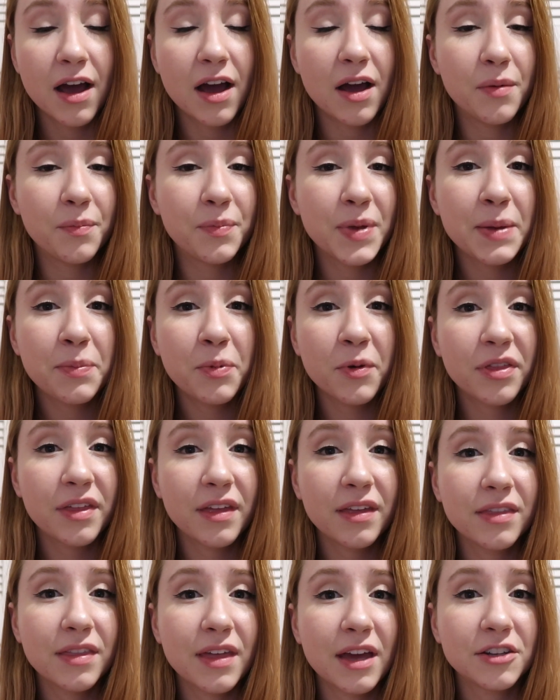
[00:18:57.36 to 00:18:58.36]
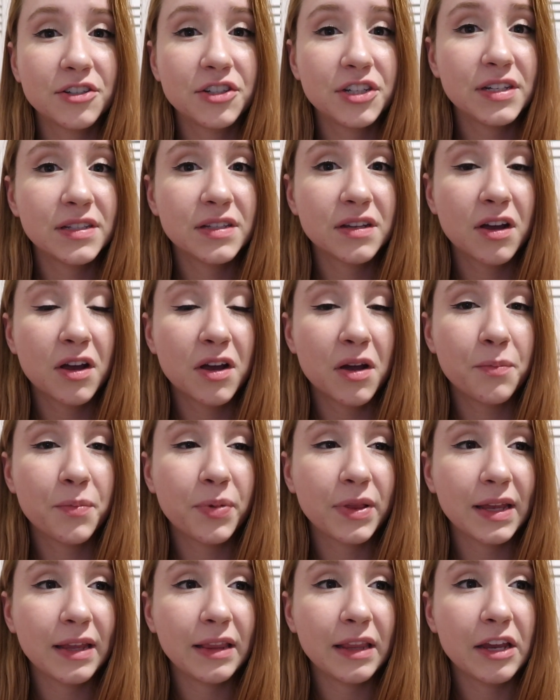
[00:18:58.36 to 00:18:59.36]
um, people think that she's a
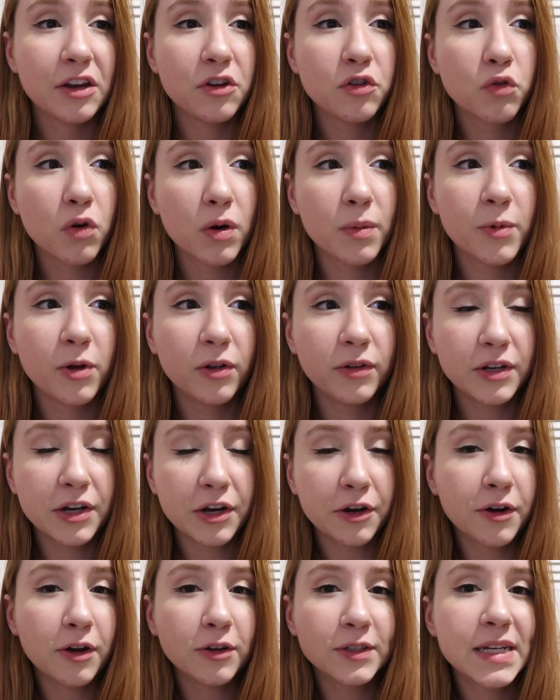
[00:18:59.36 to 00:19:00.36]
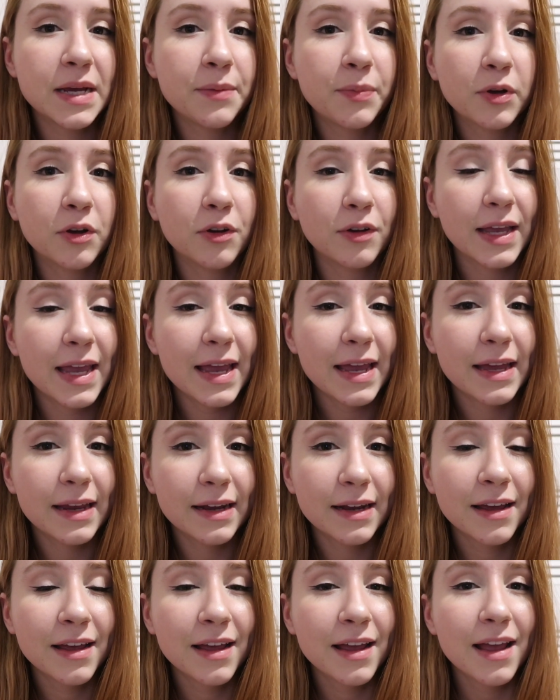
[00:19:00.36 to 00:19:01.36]
completely normal, neurotypical
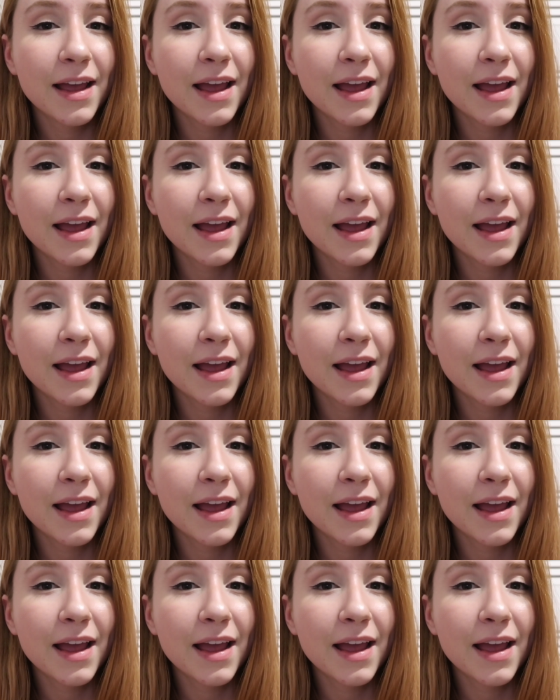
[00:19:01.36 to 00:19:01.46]
kid,